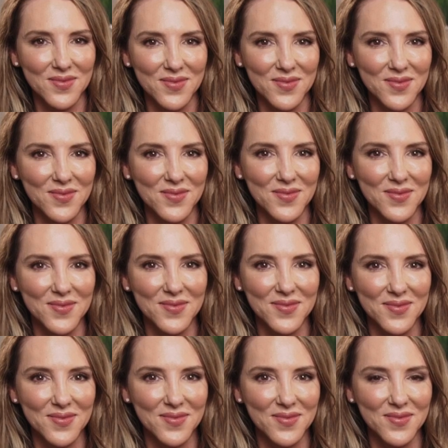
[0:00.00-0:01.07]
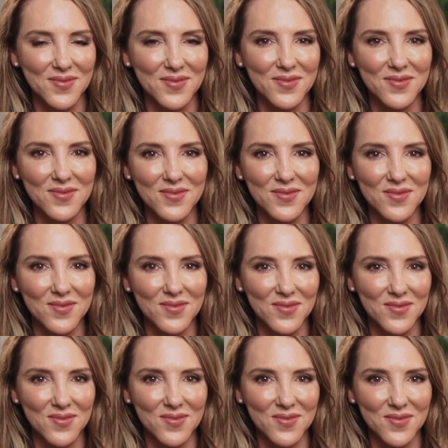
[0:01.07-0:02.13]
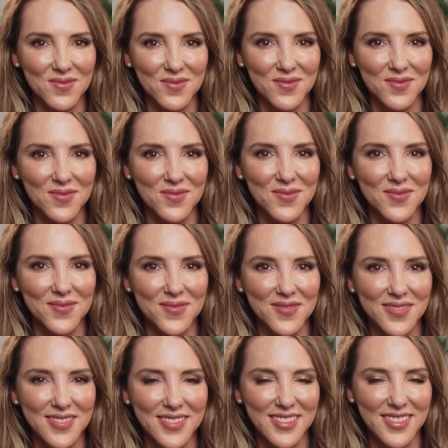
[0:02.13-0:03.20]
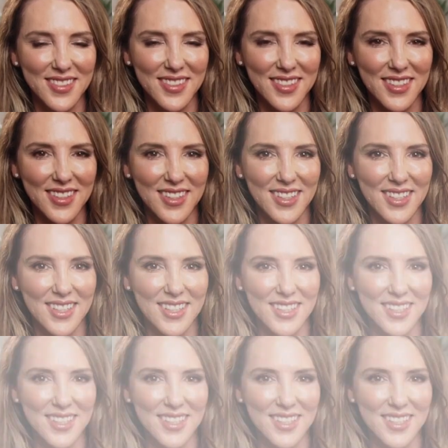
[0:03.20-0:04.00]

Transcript: (not speaking)